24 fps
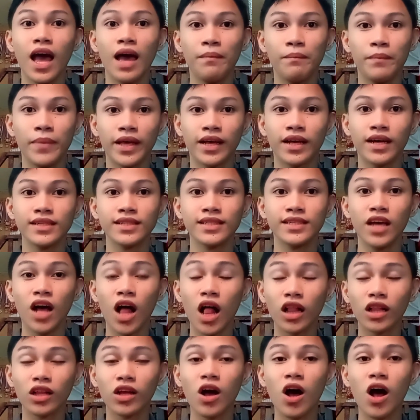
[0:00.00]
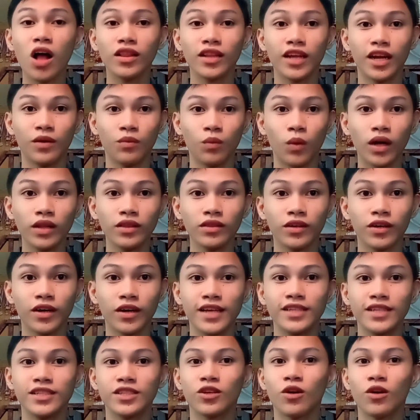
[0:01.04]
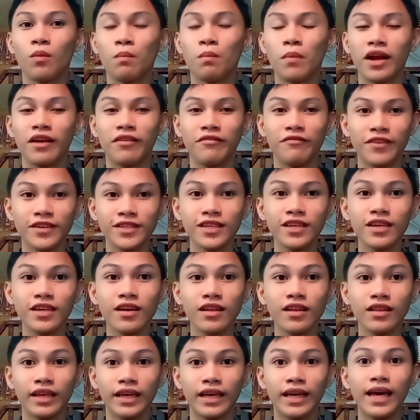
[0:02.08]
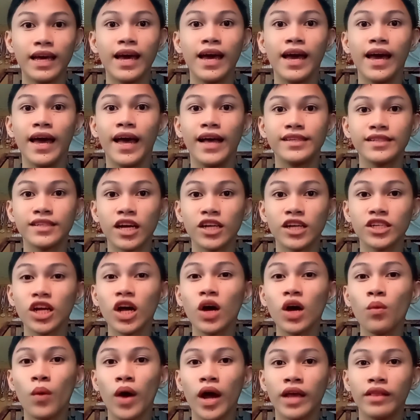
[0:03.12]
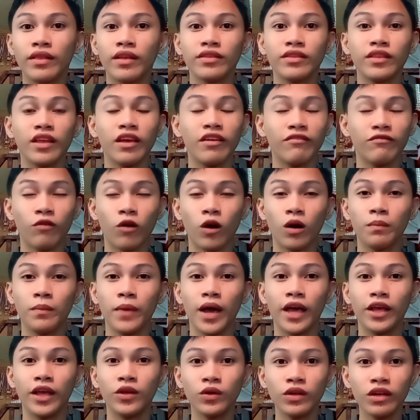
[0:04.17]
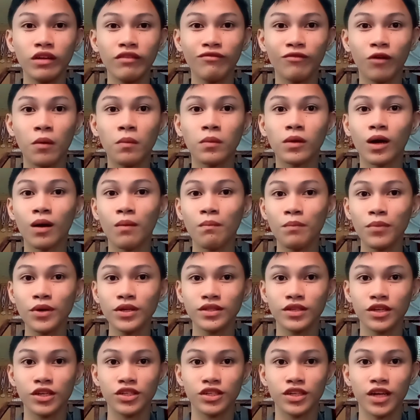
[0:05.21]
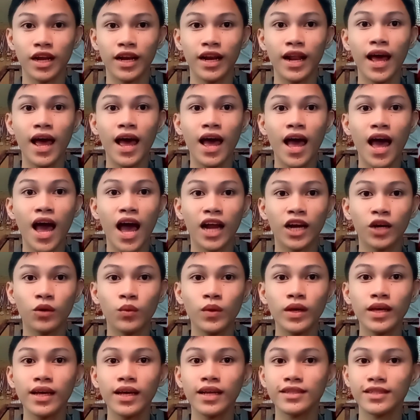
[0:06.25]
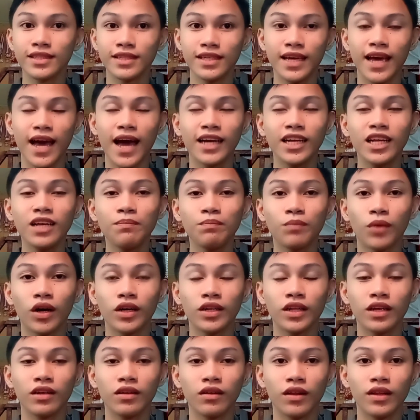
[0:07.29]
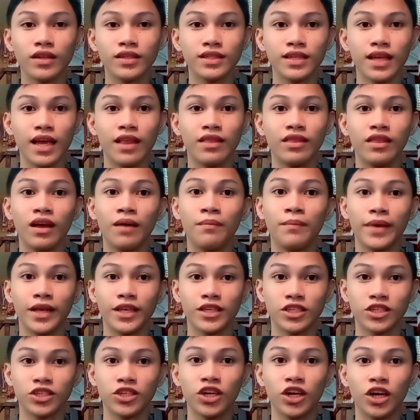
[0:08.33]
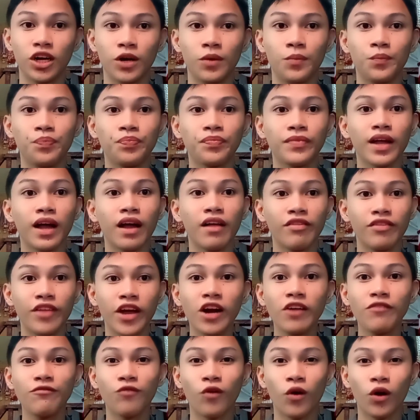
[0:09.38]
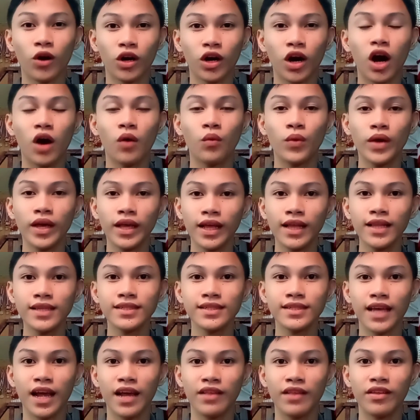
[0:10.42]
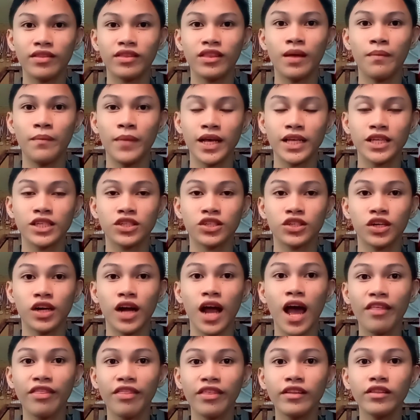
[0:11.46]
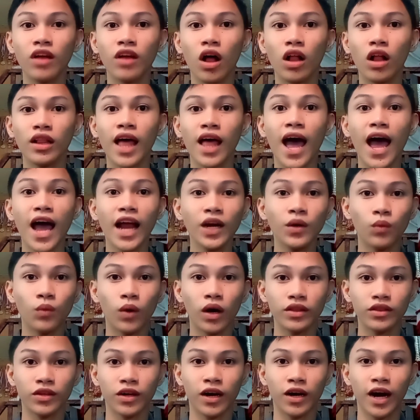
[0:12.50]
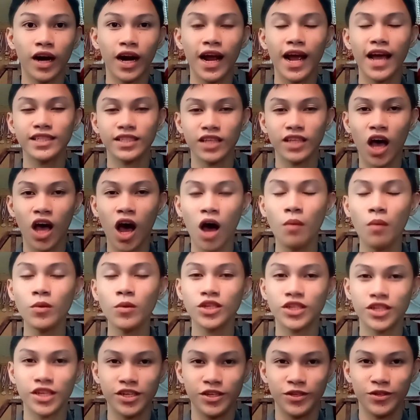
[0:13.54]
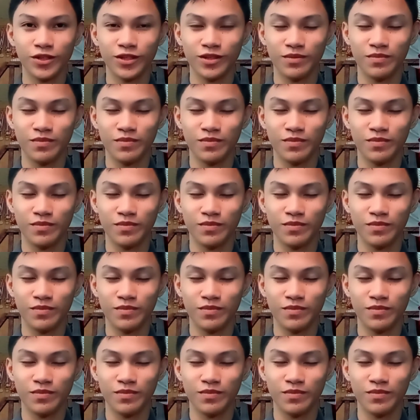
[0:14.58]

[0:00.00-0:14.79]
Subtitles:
because the alcohol and water is combined physically in such a way that they form a uniform composition and we can see any particles in the mixture. Therefore, we can say that the mixture ethanol and water is a homogeneous